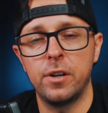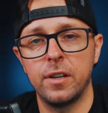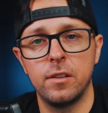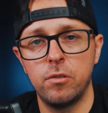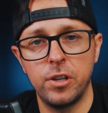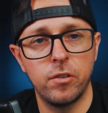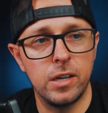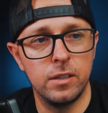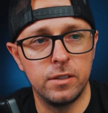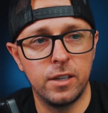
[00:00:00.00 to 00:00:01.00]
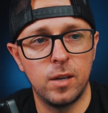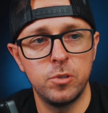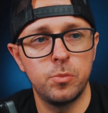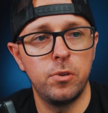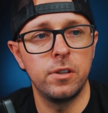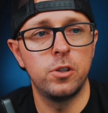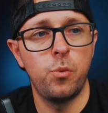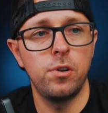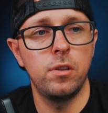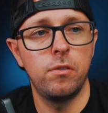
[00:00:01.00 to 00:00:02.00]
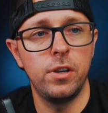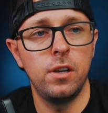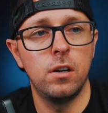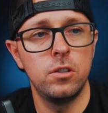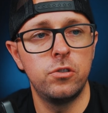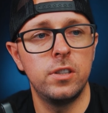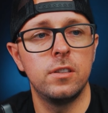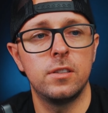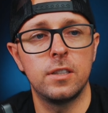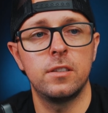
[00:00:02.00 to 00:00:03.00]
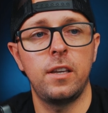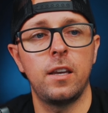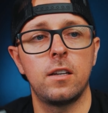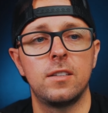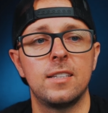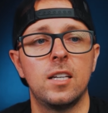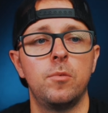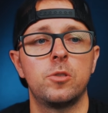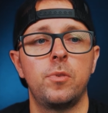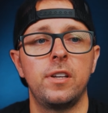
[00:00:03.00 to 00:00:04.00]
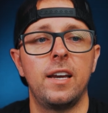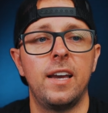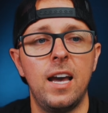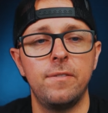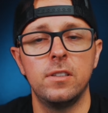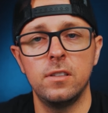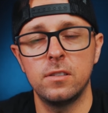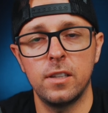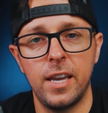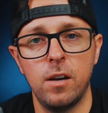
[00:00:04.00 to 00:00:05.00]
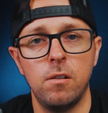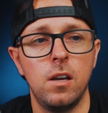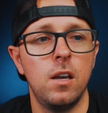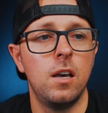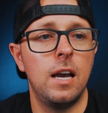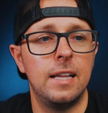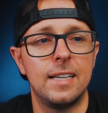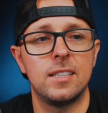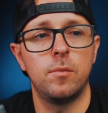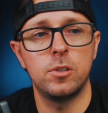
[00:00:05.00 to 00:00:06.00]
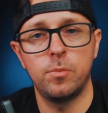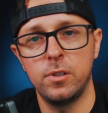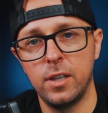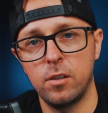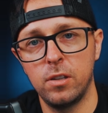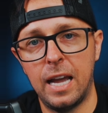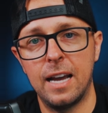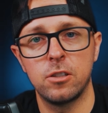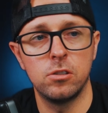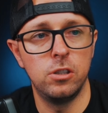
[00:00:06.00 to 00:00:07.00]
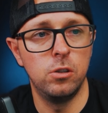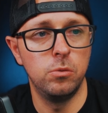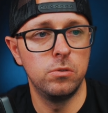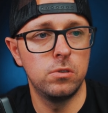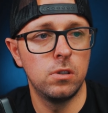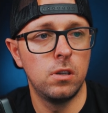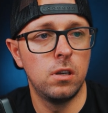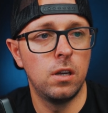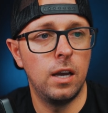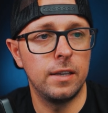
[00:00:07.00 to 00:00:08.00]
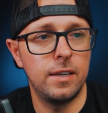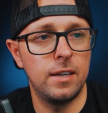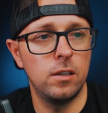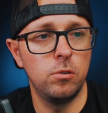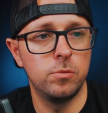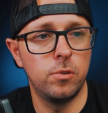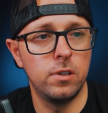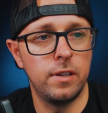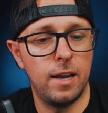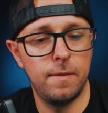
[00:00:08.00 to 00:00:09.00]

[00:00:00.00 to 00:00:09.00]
in 3 grand in here. I'm just putting 2368 because that's how much money I have in this account, and that's how much money I could actually lose. I cannot lose more than that.